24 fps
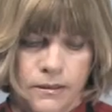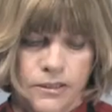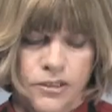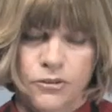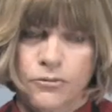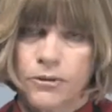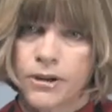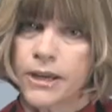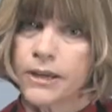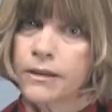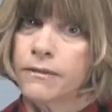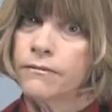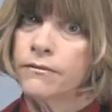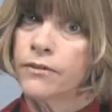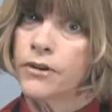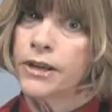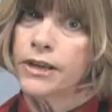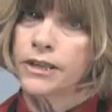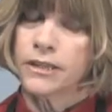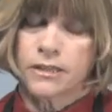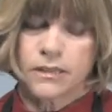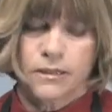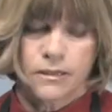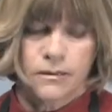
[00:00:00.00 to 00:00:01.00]
It's great.
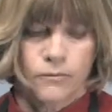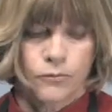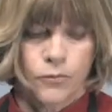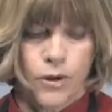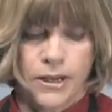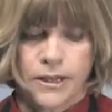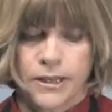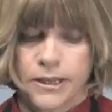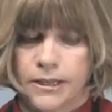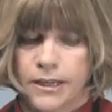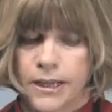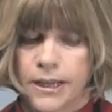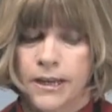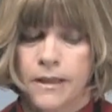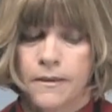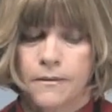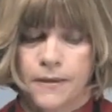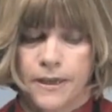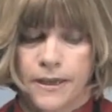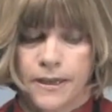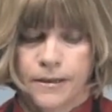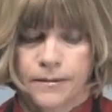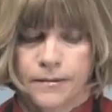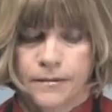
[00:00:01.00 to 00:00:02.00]
Friends, wedding,
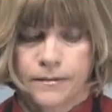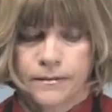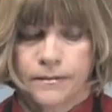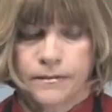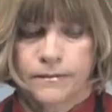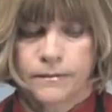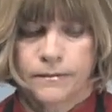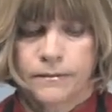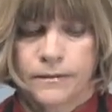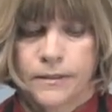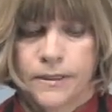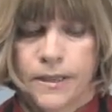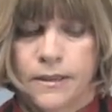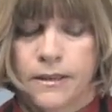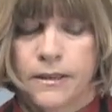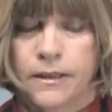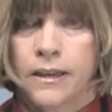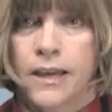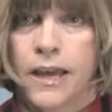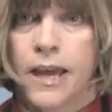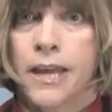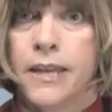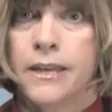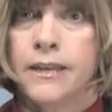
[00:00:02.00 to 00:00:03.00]
anything.
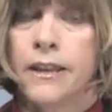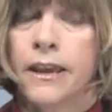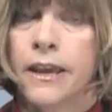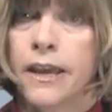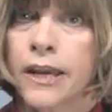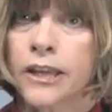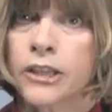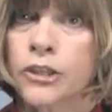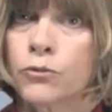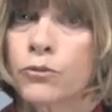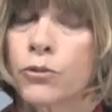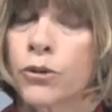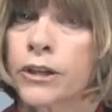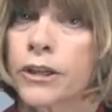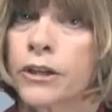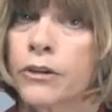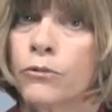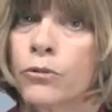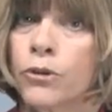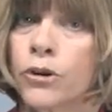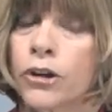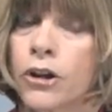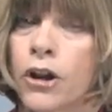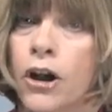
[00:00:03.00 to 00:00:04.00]
Next, we're going to
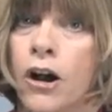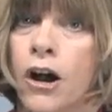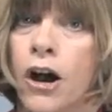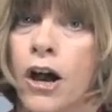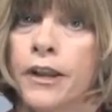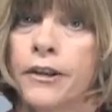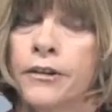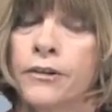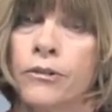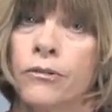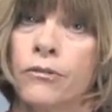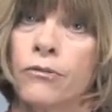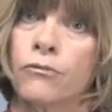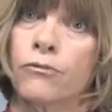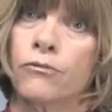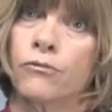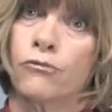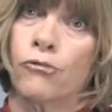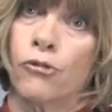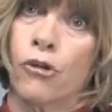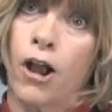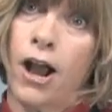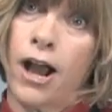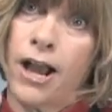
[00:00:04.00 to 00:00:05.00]
work on
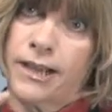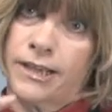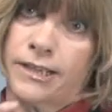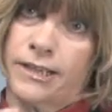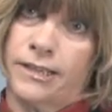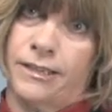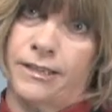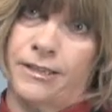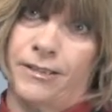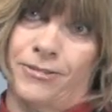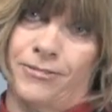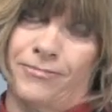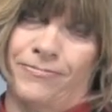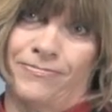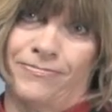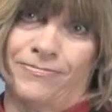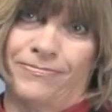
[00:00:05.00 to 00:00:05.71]
rocks.